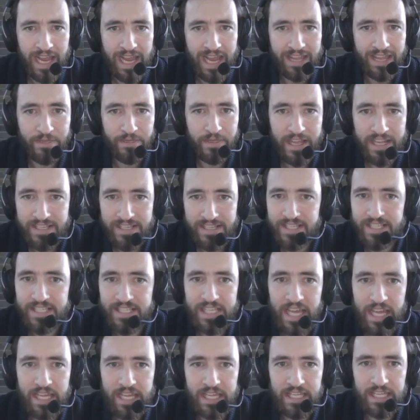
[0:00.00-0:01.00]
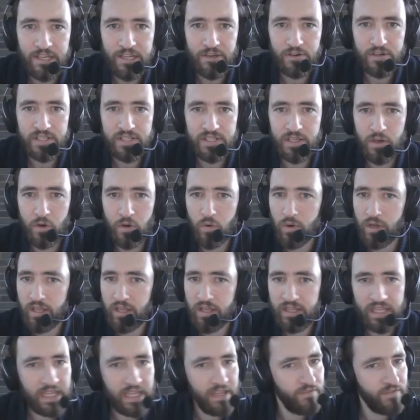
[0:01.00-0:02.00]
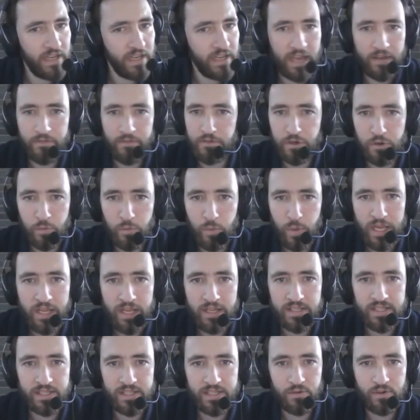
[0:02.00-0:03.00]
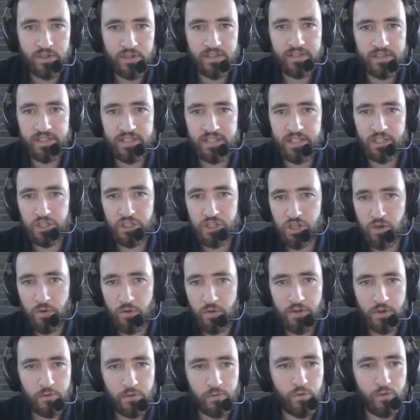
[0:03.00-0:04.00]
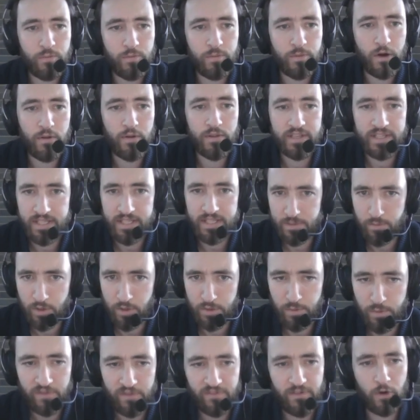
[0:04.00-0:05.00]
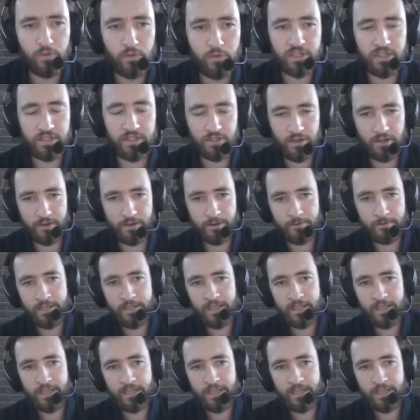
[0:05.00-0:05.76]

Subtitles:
And they stay here. So even after weeks, you can still show the group, oh, this is what we voted on.